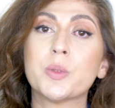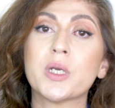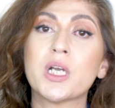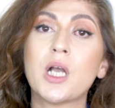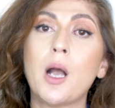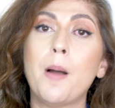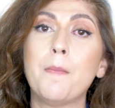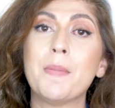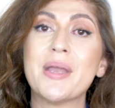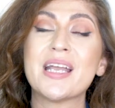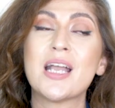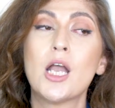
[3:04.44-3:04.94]

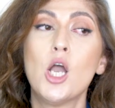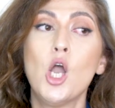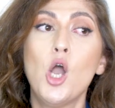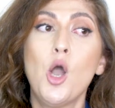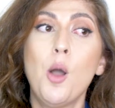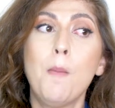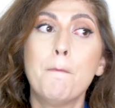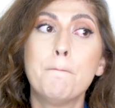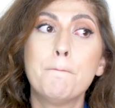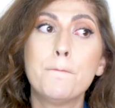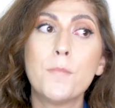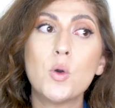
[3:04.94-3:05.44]
becoming
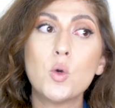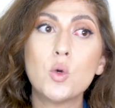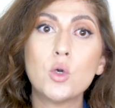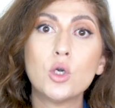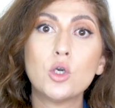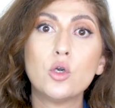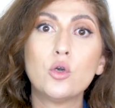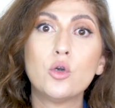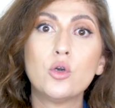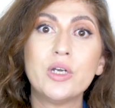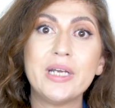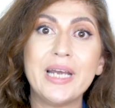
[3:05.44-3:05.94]

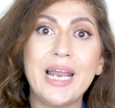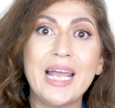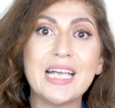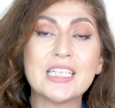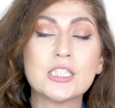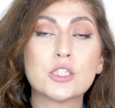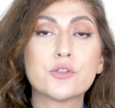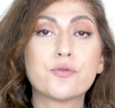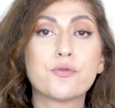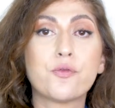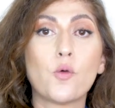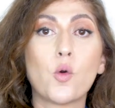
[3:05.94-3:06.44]
more or
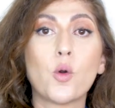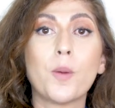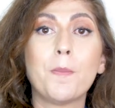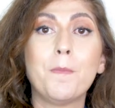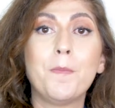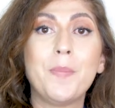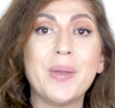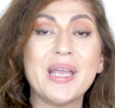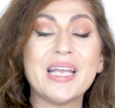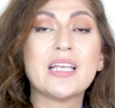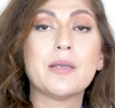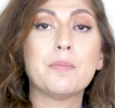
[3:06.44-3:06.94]
less for
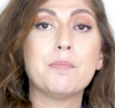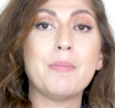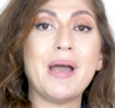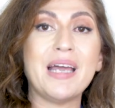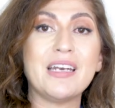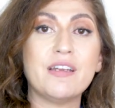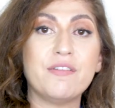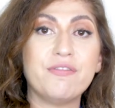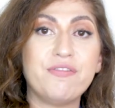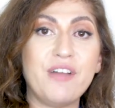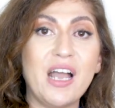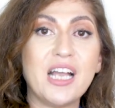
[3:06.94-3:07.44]
big
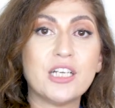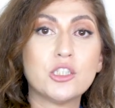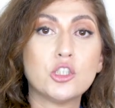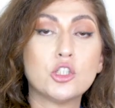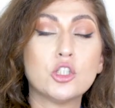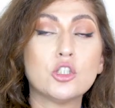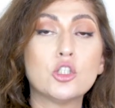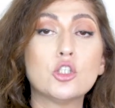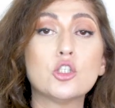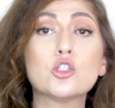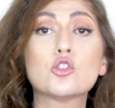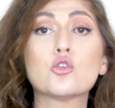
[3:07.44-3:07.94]

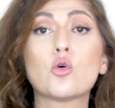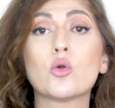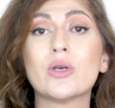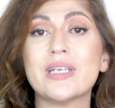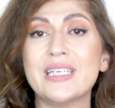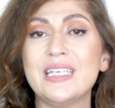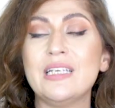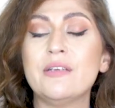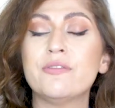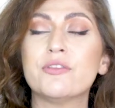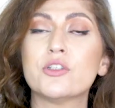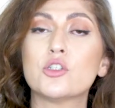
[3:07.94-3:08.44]
manufacturers or
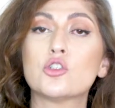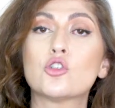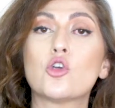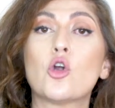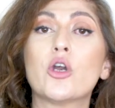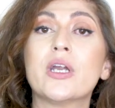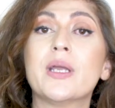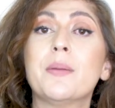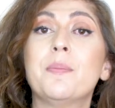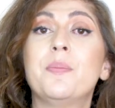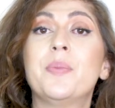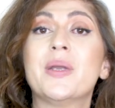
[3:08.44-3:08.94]
even,
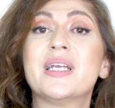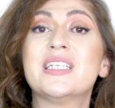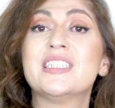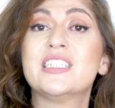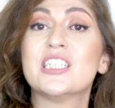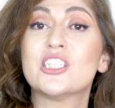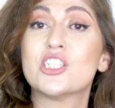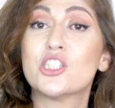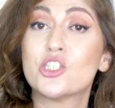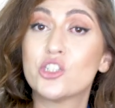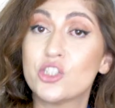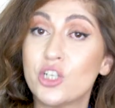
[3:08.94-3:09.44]
big
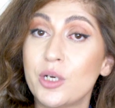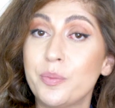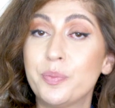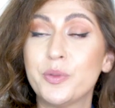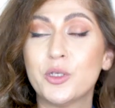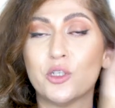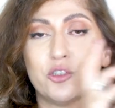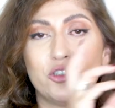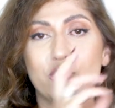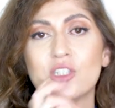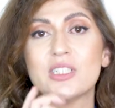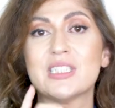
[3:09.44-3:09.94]

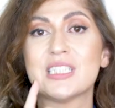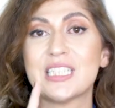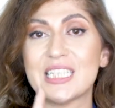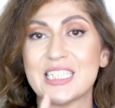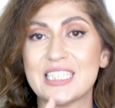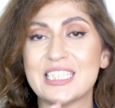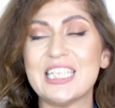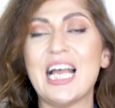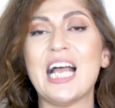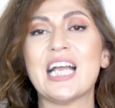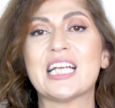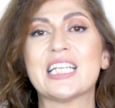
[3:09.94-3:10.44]
distributors,
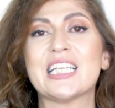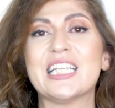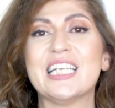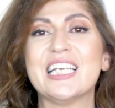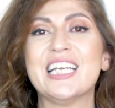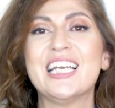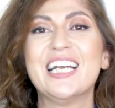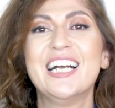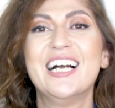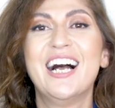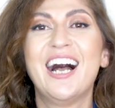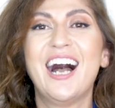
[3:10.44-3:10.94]

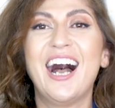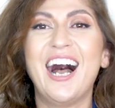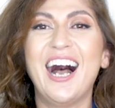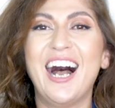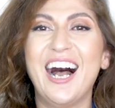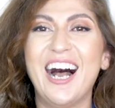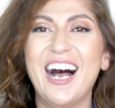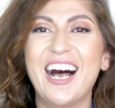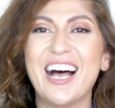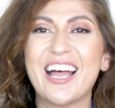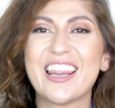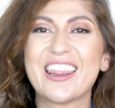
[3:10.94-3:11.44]
exactly,
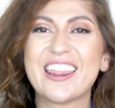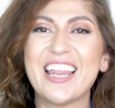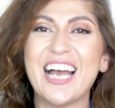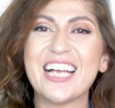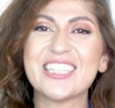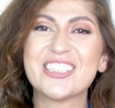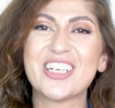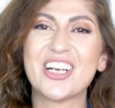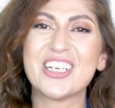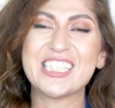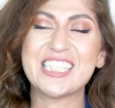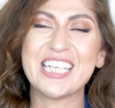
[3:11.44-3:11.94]

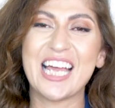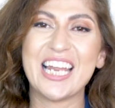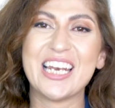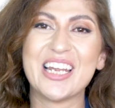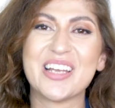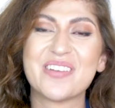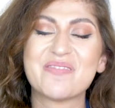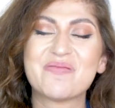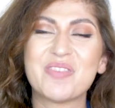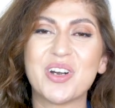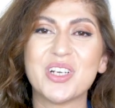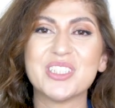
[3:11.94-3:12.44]
that are
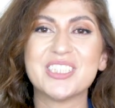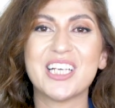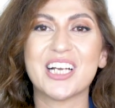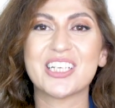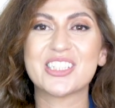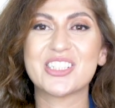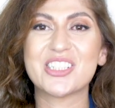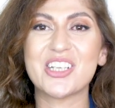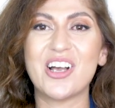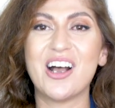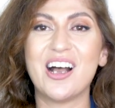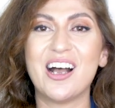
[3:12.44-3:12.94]
selling
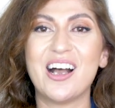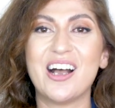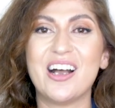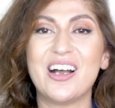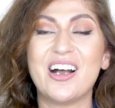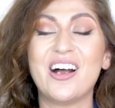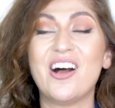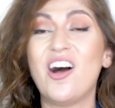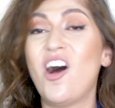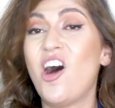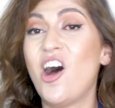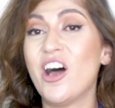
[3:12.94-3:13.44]
products
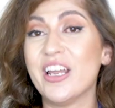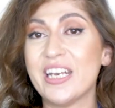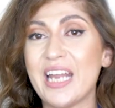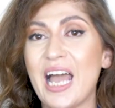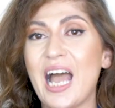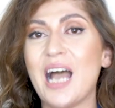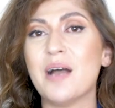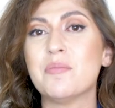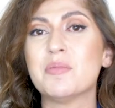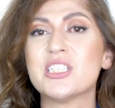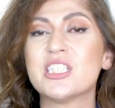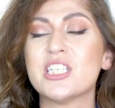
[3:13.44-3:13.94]
on
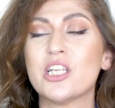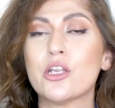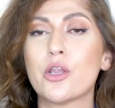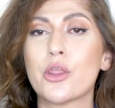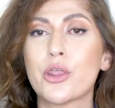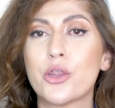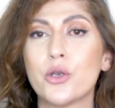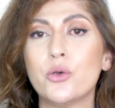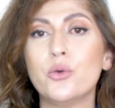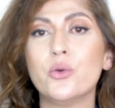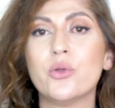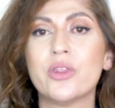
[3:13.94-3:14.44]
Amazon
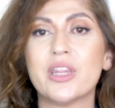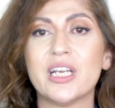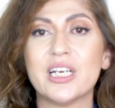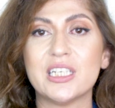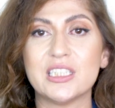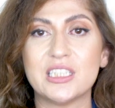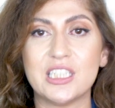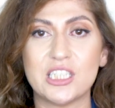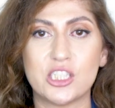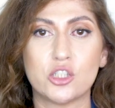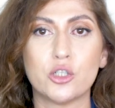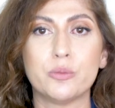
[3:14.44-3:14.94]
through their
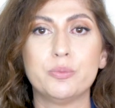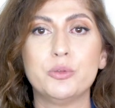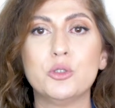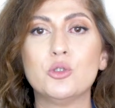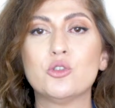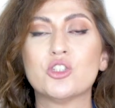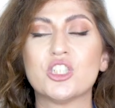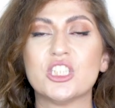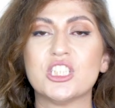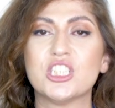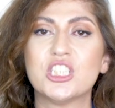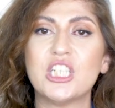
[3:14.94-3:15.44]

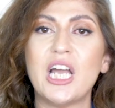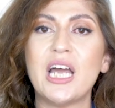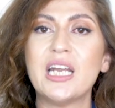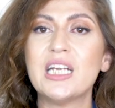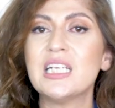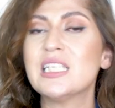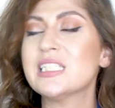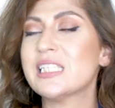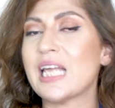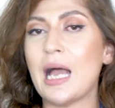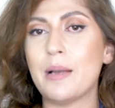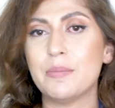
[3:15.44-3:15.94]
distribution
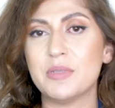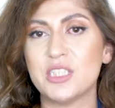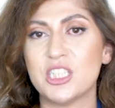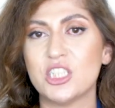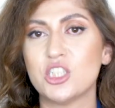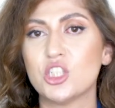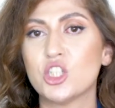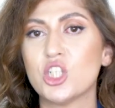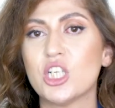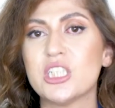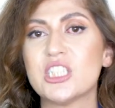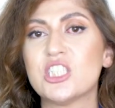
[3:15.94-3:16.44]
channels.
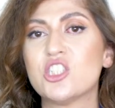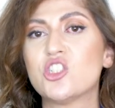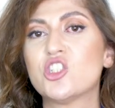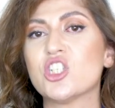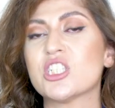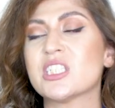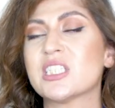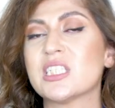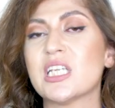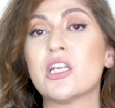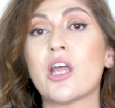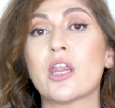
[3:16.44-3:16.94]
Amazon is
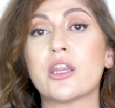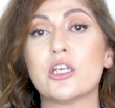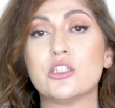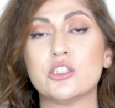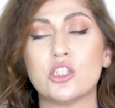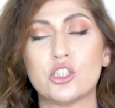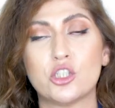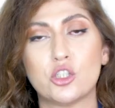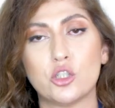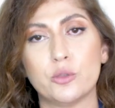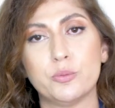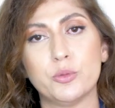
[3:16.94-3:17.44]
just another
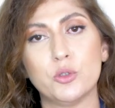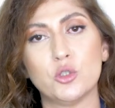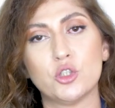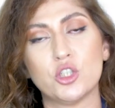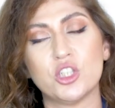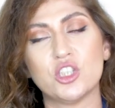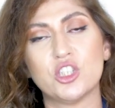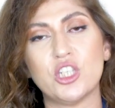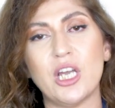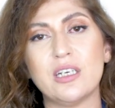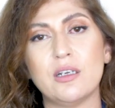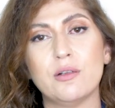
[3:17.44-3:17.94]

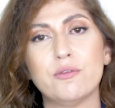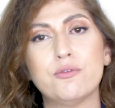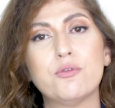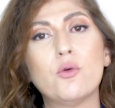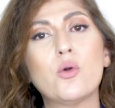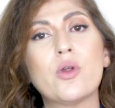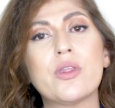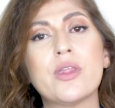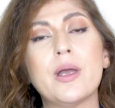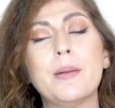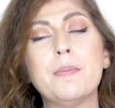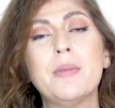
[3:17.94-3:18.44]
distribution channel
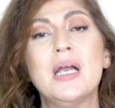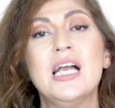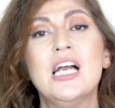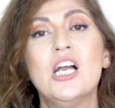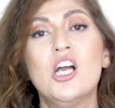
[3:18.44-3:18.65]
for them,